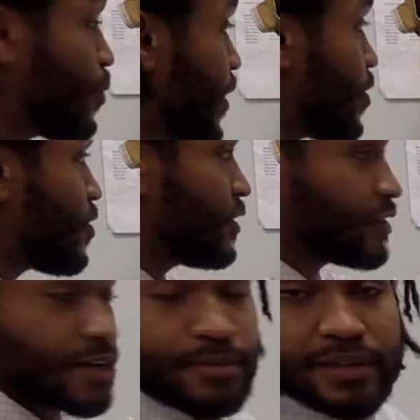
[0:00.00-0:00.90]
where on this
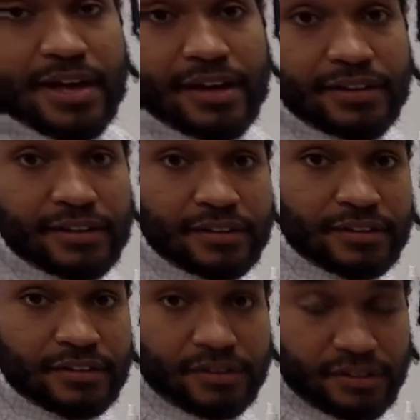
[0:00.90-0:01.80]
number line
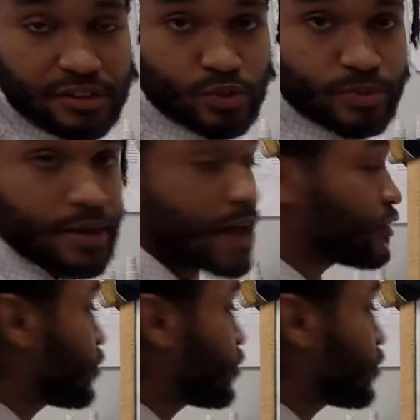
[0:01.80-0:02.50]
these will plot